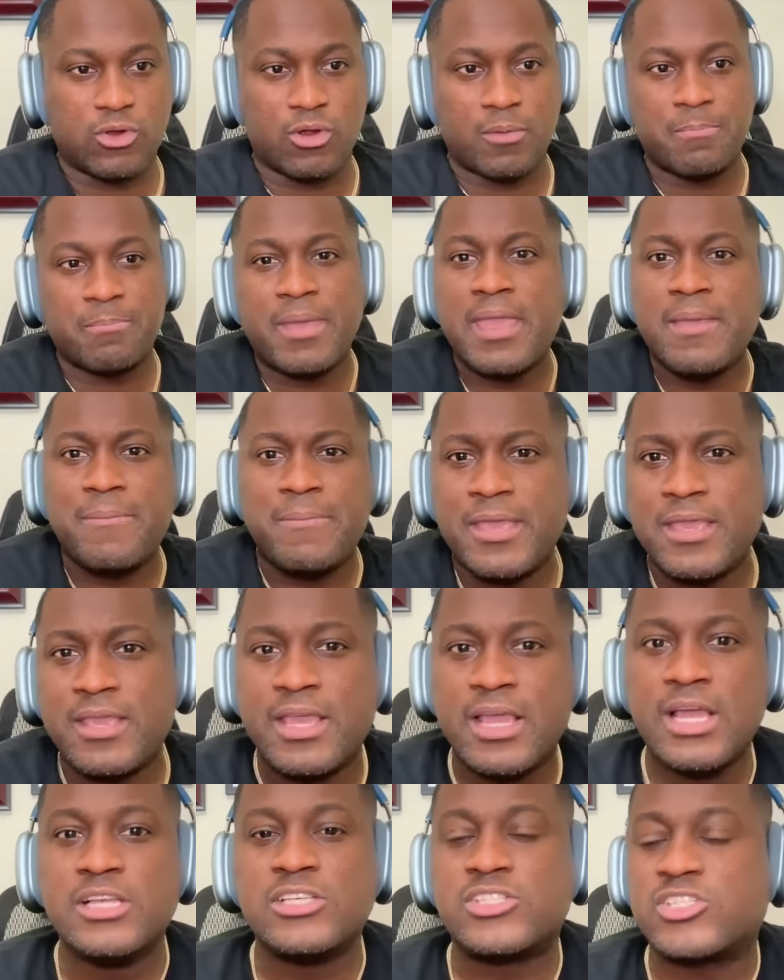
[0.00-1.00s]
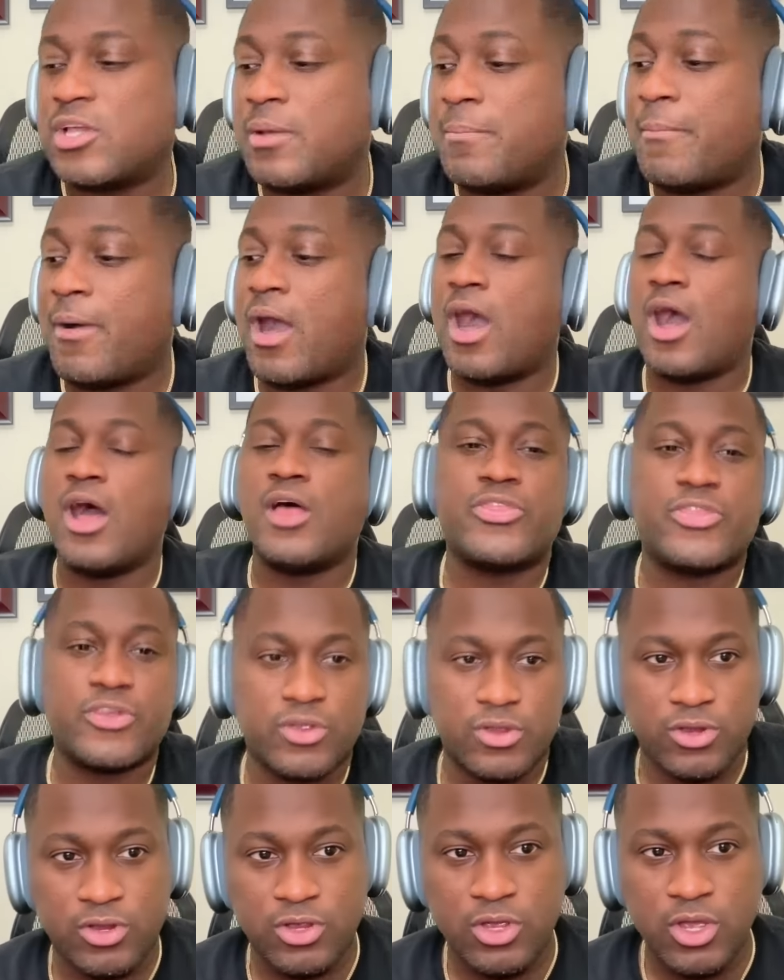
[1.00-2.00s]
or maybe some
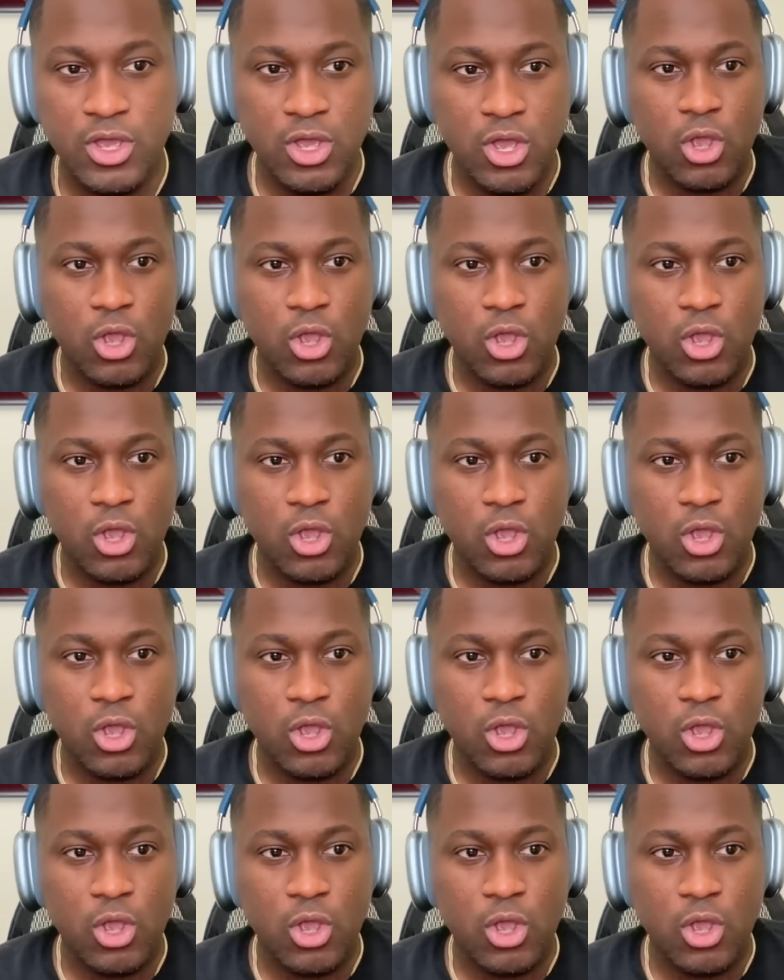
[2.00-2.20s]
other